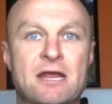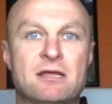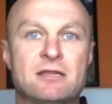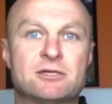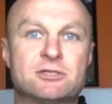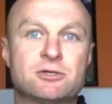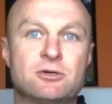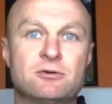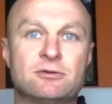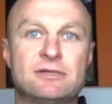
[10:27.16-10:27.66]
The
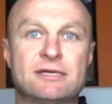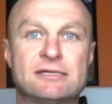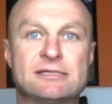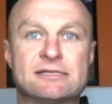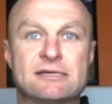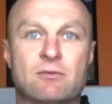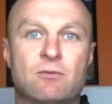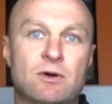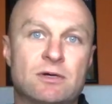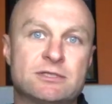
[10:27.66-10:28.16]
truth is,
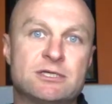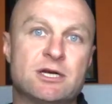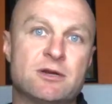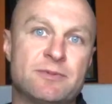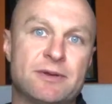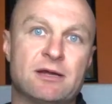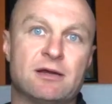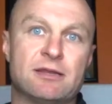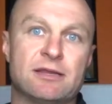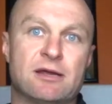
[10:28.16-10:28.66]
I want you to
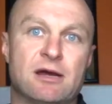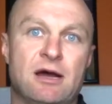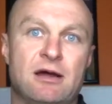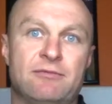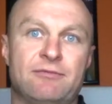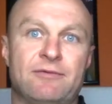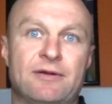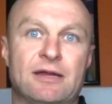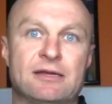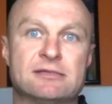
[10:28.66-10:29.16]
be on the
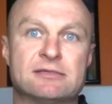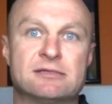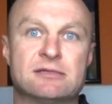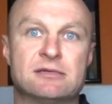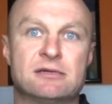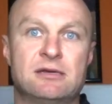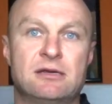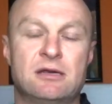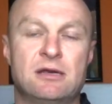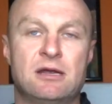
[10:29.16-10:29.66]

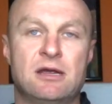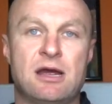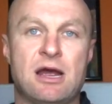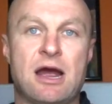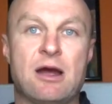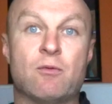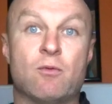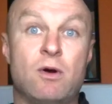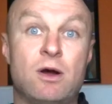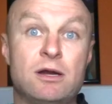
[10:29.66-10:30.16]
offense.
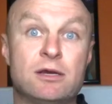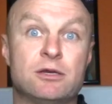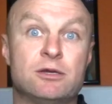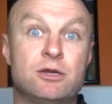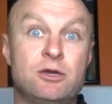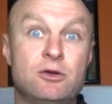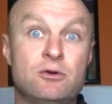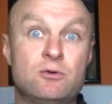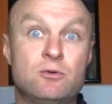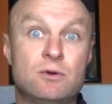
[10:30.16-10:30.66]
I want
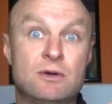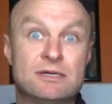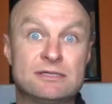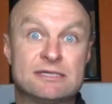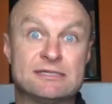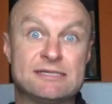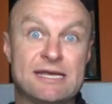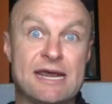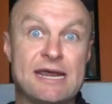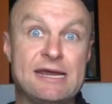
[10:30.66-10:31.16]
you to
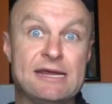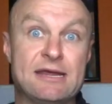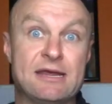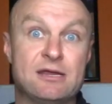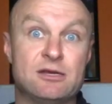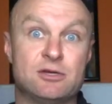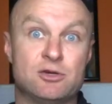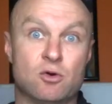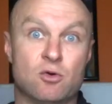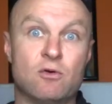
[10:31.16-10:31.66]
take
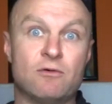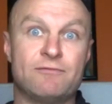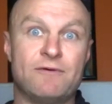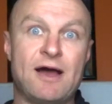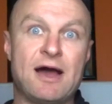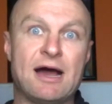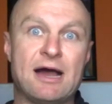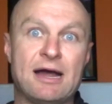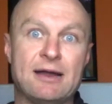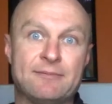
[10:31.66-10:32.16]
your
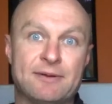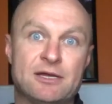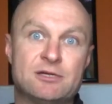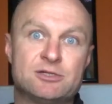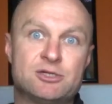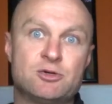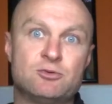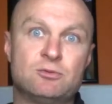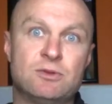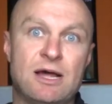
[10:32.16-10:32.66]
vibe
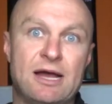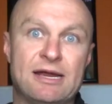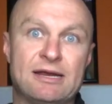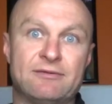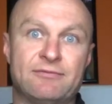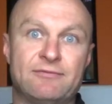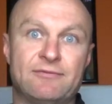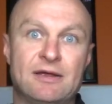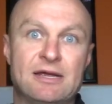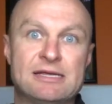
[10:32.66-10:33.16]
to
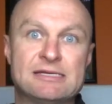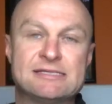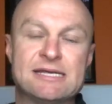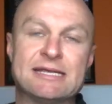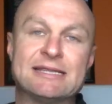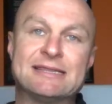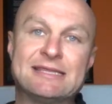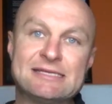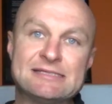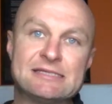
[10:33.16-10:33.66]
life. Say,
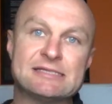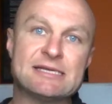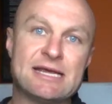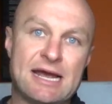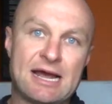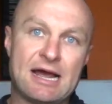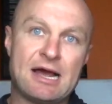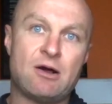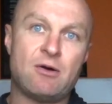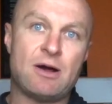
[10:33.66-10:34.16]
this is
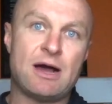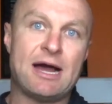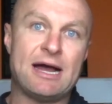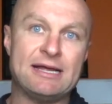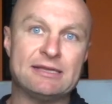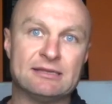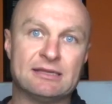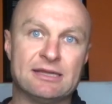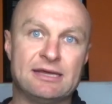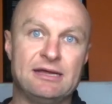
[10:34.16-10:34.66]
how I
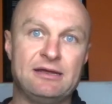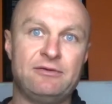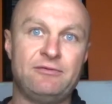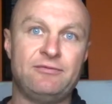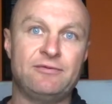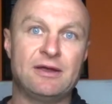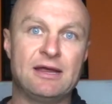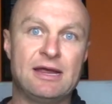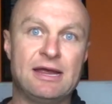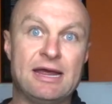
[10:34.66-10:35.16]
live,
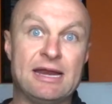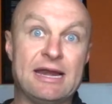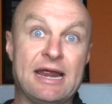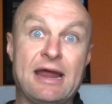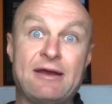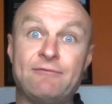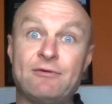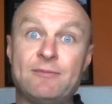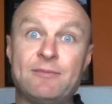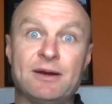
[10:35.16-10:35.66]
and
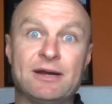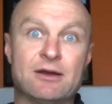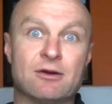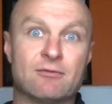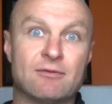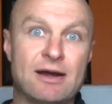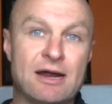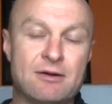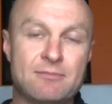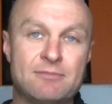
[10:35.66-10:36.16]
everybody
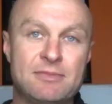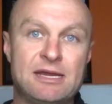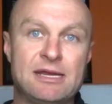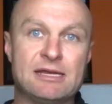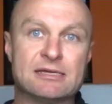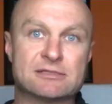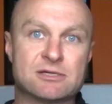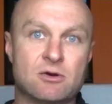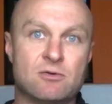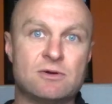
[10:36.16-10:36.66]
around me is
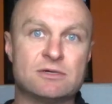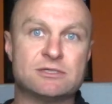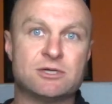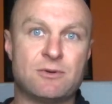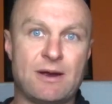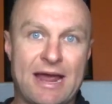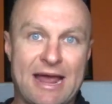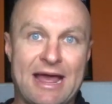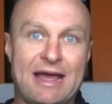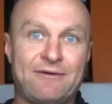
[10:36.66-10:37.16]
going to
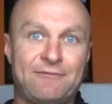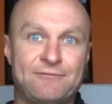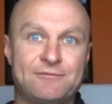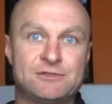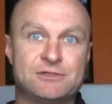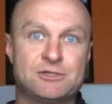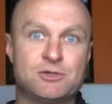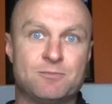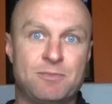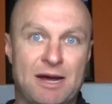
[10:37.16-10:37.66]
have
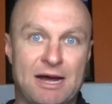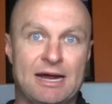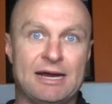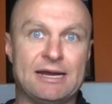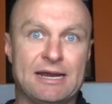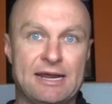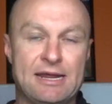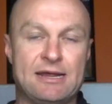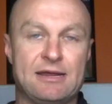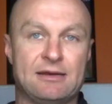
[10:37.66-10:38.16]
to buy
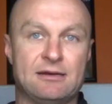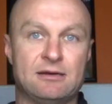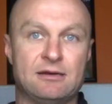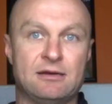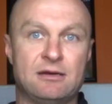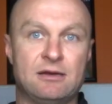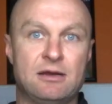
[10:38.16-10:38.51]
in.